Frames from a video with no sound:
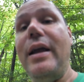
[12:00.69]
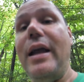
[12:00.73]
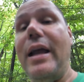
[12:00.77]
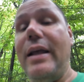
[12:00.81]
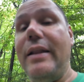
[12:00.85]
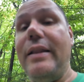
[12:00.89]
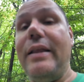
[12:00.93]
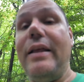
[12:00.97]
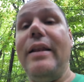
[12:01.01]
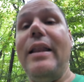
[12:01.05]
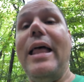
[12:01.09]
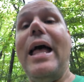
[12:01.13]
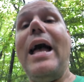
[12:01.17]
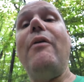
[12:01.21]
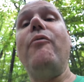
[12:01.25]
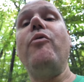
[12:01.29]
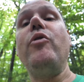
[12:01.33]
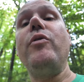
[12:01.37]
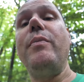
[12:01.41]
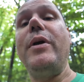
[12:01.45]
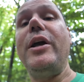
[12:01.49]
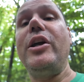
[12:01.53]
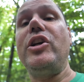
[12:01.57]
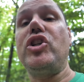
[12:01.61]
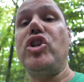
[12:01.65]
and then that
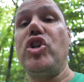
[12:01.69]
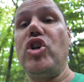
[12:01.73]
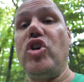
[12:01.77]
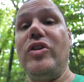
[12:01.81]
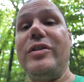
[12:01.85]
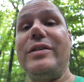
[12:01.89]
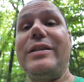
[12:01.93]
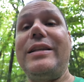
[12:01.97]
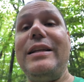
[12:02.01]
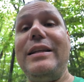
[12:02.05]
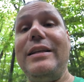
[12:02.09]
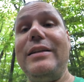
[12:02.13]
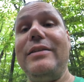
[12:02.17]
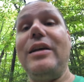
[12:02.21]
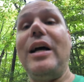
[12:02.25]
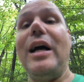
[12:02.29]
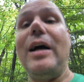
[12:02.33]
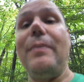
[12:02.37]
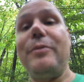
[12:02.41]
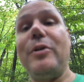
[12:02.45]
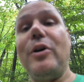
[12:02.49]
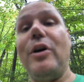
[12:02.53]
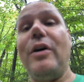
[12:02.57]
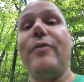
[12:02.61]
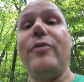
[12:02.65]
would make sure it's getting
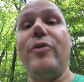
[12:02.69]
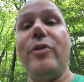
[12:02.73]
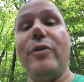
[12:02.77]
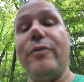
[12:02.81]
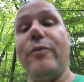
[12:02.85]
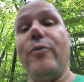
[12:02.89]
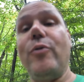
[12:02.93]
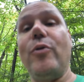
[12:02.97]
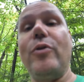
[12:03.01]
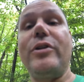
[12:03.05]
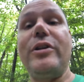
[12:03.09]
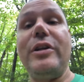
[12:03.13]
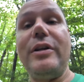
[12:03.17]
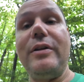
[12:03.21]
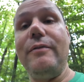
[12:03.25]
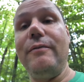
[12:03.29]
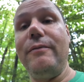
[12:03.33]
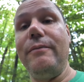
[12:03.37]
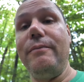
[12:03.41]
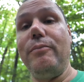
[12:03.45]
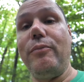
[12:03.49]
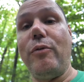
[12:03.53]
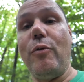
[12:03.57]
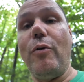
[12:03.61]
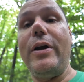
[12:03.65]
topped off to the
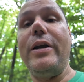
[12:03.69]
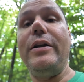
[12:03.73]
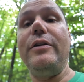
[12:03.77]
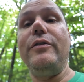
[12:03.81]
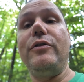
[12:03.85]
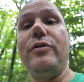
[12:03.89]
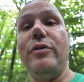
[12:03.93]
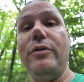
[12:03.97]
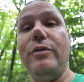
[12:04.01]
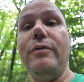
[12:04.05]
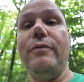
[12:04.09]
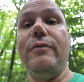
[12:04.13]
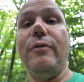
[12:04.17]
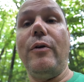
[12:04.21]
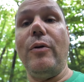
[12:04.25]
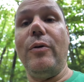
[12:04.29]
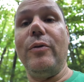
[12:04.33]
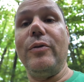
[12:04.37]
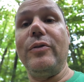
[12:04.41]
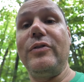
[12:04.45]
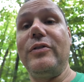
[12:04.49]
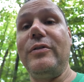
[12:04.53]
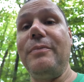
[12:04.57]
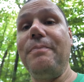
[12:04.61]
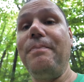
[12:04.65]
14.2
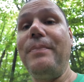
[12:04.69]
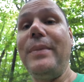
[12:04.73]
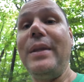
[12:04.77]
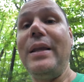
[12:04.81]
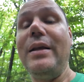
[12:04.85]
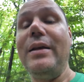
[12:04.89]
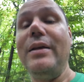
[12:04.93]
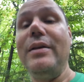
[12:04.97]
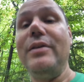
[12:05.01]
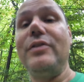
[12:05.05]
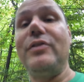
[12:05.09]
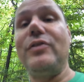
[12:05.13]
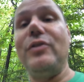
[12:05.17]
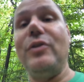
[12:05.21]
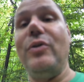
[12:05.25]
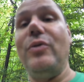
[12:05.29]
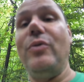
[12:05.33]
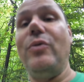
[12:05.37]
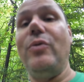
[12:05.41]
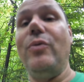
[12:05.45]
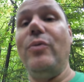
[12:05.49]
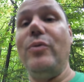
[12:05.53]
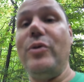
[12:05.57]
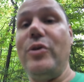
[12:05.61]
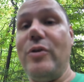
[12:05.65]
volts.
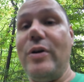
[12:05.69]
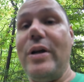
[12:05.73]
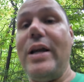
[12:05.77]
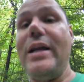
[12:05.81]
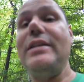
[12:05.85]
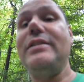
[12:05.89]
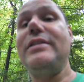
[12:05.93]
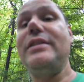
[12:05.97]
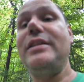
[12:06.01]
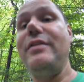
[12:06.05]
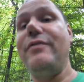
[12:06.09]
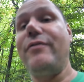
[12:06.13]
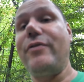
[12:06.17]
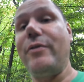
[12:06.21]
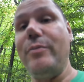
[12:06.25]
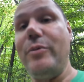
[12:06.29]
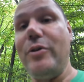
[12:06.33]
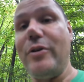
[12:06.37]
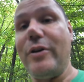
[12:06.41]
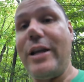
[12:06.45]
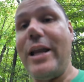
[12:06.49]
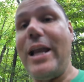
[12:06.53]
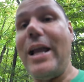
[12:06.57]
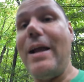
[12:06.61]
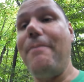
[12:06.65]
So your AC from
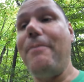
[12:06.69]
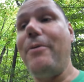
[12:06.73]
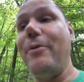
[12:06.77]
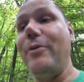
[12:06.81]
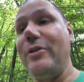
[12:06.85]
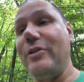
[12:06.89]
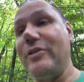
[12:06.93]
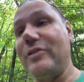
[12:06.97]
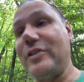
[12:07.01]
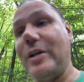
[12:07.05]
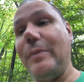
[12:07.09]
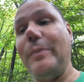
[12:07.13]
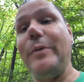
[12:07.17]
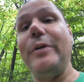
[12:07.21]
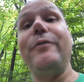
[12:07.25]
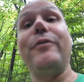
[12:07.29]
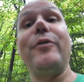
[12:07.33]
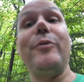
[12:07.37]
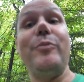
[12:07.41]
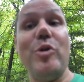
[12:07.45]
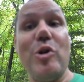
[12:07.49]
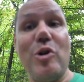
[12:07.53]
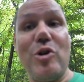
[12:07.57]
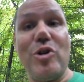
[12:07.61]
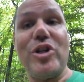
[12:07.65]
your camper that's coming
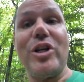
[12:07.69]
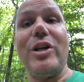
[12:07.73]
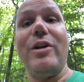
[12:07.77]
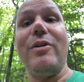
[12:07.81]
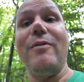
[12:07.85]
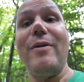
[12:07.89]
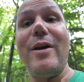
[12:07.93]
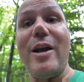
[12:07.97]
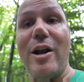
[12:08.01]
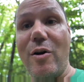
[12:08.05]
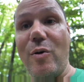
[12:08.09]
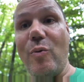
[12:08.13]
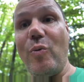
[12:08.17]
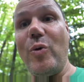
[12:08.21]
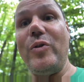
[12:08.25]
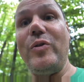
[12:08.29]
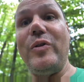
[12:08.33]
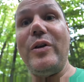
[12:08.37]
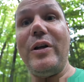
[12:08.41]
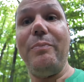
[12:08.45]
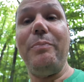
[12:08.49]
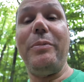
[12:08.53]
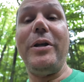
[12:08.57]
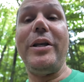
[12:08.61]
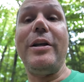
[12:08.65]
from your generator would
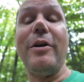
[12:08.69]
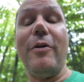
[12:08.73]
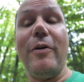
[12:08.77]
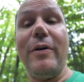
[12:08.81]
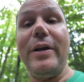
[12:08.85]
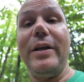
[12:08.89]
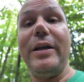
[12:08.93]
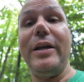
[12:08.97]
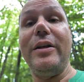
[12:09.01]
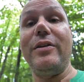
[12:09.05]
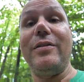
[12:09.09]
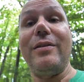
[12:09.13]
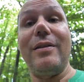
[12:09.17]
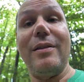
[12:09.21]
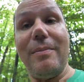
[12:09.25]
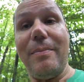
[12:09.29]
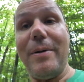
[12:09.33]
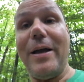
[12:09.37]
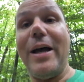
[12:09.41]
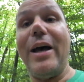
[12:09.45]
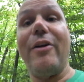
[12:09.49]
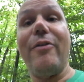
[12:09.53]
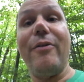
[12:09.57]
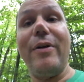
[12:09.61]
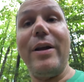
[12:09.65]
then be going into the
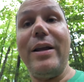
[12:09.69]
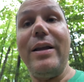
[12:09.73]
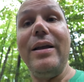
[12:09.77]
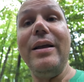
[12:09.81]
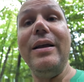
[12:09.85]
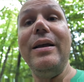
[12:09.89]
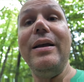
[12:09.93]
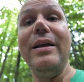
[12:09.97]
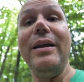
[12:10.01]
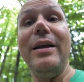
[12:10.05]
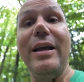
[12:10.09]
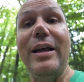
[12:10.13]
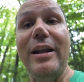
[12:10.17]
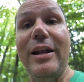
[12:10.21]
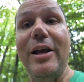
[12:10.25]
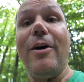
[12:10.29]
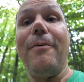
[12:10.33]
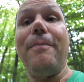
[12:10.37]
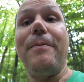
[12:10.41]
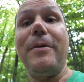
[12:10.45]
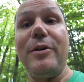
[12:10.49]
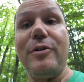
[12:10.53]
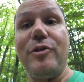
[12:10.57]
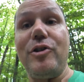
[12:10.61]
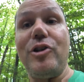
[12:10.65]
battery and
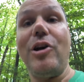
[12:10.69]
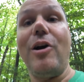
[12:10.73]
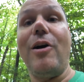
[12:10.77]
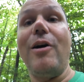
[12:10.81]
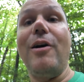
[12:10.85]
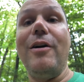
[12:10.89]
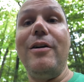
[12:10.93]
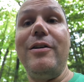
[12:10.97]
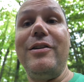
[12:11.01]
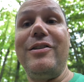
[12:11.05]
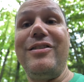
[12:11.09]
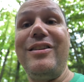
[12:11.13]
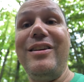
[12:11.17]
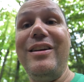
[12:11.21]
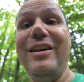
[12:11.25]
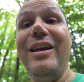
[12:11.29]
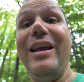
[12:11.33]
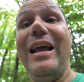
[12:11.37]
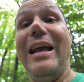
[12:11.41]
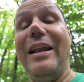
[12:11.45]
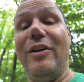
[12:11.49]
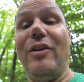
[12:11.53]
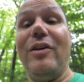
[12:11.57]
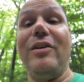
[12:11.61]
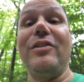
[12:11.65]
helping charge,
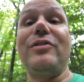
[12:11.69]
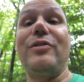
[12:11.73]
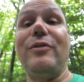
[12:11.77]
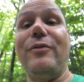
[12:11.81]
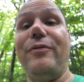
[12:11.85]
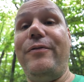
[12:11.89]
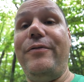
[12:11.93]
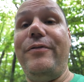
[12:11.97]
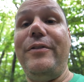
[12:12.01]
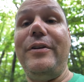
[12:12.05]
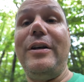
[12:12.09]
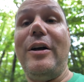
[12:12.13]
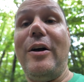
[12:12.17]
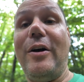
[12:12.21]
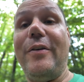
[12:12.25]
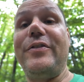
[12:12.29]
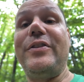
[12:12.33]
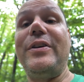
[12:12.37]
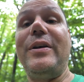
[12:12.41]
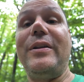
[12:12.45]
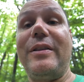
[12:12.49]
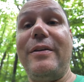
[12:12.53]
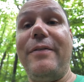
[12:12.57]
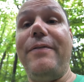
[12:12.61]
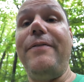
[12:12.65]
and also
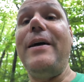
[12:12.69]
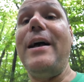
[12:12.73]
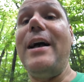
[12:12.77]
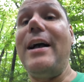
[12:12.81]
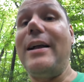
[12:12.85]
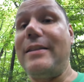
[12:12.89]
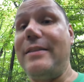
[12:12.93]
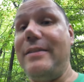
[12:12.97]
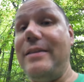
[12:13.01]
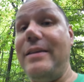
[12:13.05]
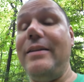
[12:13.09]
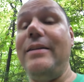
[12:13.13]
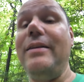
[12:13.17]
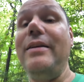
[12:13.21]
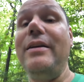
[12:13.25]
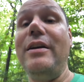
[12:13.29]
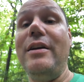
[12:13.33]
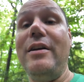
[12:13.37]
offset the fact that